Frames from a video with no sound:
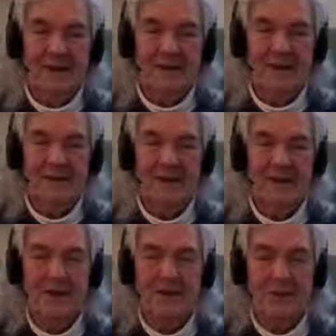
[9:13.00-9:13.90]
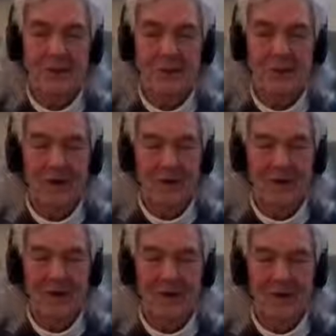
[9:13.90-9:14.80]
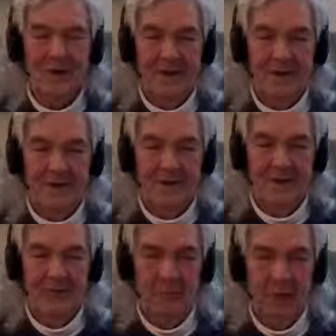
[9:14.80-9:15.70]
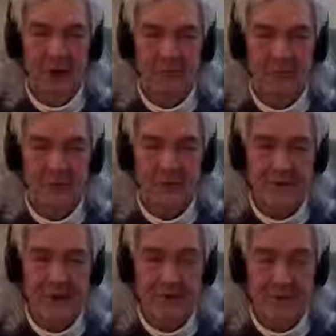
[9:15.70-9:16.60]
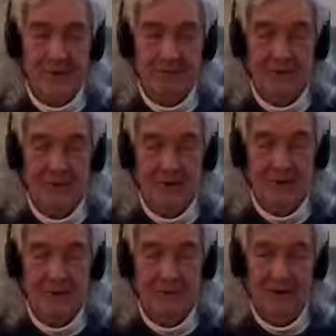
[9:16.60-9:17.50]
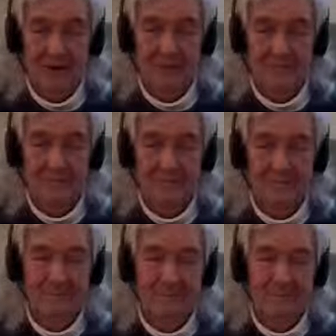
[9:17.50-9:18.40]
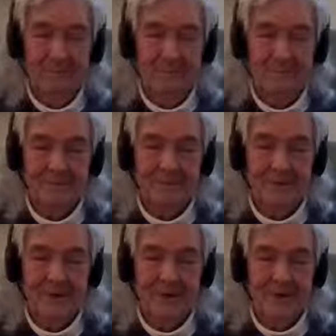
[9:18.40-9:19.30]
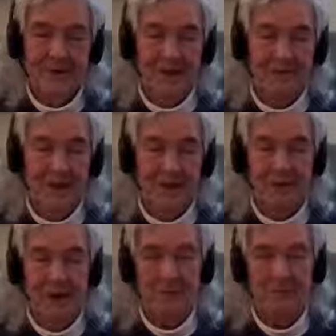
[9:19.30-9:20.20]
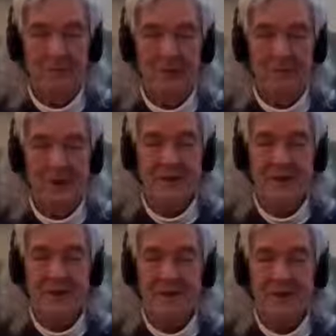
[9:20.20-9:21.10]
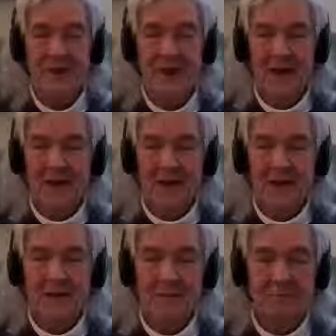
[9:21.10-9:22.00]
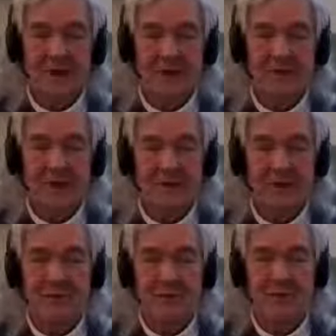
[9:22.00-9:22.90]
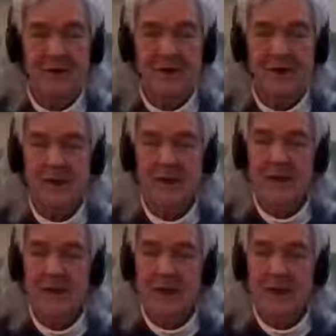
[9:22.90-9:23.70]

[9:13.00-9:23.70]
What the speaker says: And they see the joy of being true to self and the results of it. I find that when I'm true with myself, and I sometimes have a conflicting